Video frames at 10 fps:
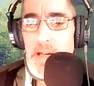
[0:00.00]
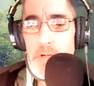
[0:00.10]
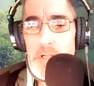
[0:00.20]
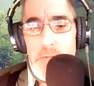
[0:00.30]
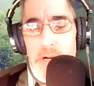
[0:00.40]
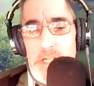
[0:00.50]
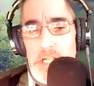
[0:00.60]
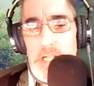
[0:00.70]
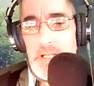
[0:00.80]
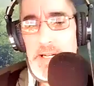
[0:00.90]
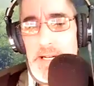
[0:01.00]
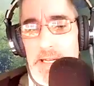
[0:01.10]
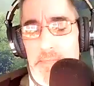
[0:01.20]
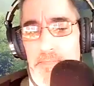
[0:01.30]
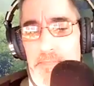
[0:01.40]
I was watching a
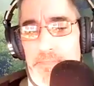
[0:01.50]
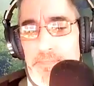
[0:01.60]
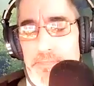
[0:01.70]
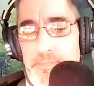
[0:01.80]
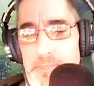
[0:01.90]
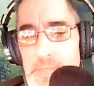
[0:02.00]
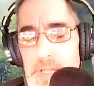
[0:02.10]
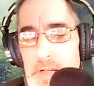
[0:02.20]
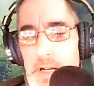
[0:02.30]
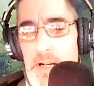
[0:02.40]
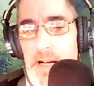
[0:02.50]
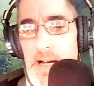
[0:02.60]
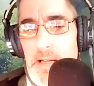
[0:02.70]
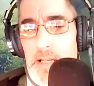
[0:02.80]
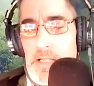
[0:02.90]
guy
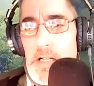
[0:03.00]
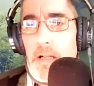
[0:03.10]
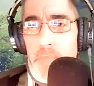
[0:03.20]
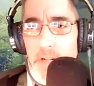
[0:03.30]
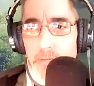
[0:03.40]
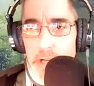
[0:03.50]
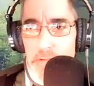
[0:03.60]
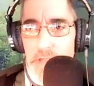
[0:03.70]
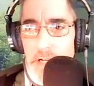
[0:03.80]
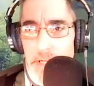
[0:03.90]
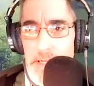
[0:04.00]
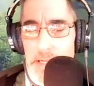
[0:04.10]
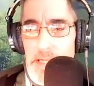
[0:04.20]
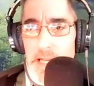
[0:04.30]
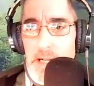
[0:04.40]
it's called Bigfoot Theory.
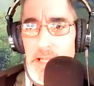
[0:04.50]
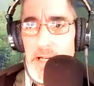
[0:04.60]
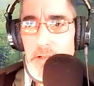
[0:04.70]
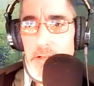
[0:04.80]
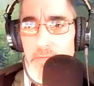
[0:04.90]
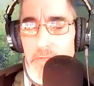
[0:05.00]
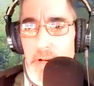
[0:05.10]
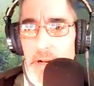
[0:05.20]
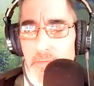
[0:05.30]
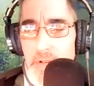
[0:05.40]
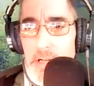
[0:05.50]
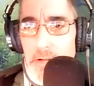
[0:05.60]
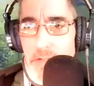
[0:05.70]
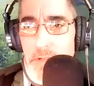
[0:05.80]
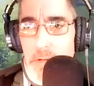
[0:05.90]
He's got a lot of good
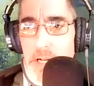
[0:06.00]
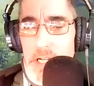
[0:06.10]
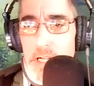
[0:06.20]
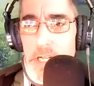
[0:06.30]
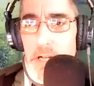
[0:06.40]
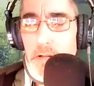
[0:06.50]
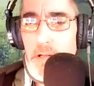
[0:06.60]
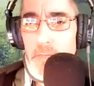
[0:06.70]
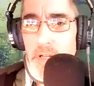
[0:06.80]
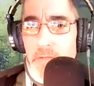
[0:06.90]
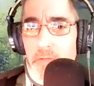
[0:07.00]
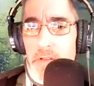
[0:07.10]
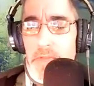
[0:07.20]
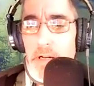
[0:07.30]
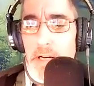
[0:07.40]
videos. If you watch that channel called
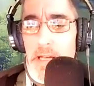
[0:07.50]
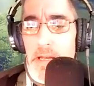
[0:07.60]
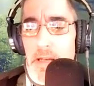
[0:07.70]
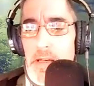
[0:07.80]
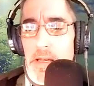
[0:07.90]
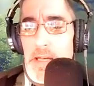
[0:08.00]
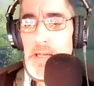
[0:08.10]
Bigfoot Theory, he